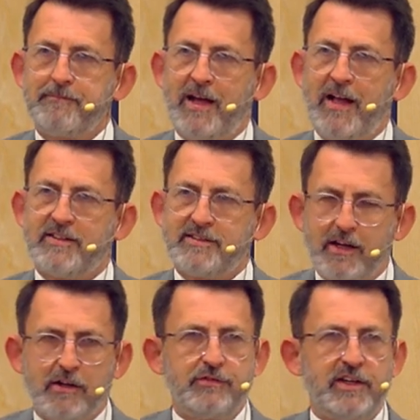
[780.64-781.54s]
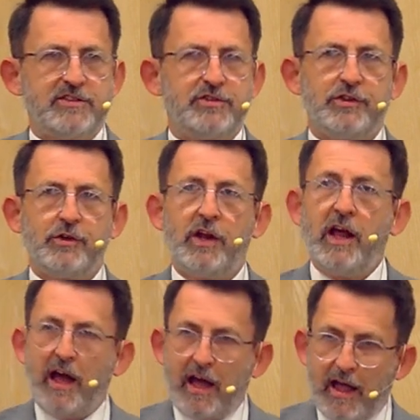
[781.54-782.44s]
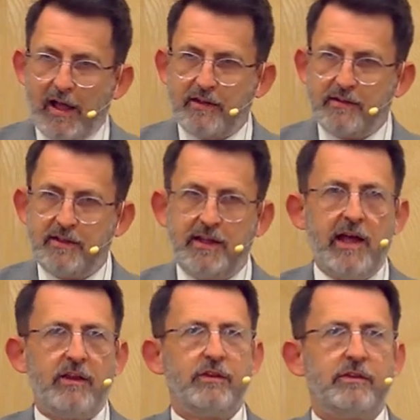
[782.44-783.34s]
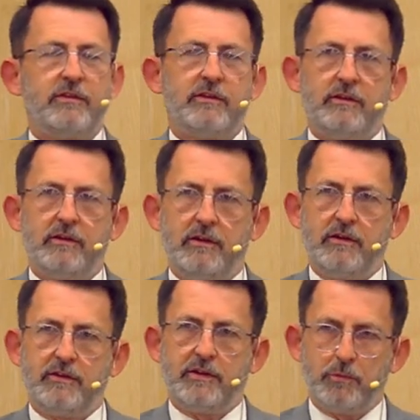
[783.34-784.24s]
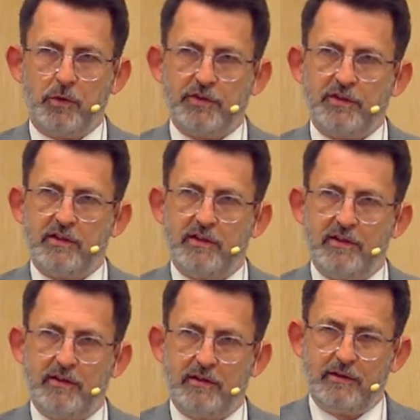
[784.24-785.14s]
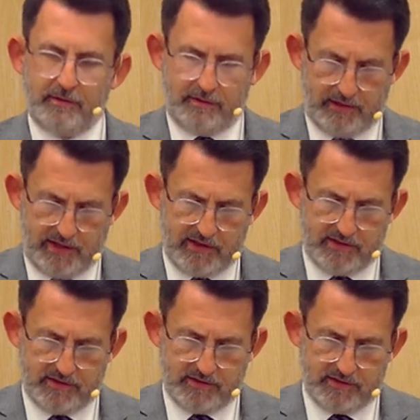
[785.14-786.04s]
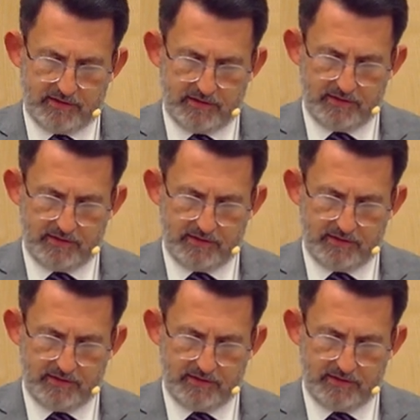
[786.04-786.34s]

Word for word: and sacrificed it to God. The deaths that wasn't his.